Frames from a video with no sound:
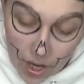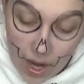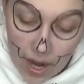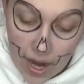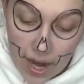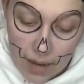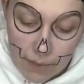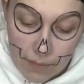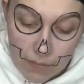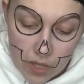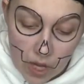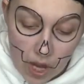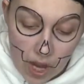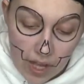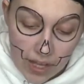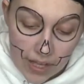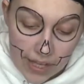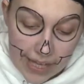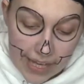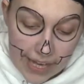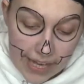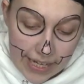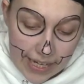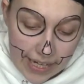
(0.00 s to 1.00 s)
I'm not
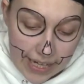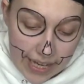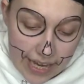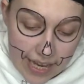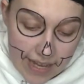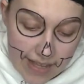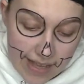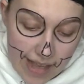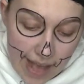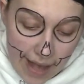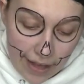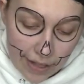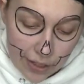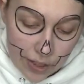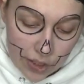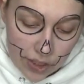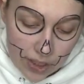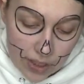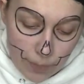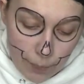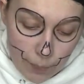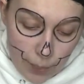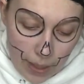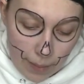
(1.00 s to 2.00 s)
kidding, it's
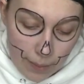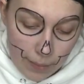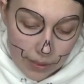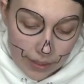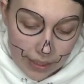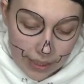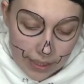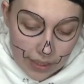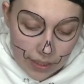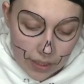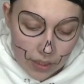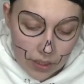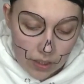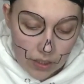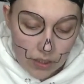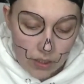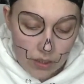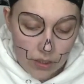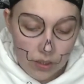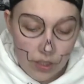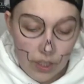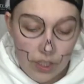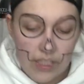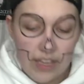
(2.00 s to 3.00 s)
actually bubbling.
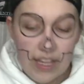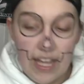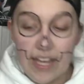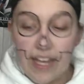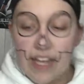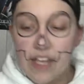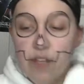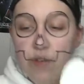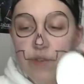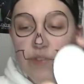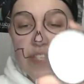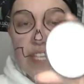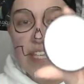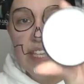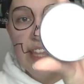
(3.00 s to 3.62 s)
Look at that, can you see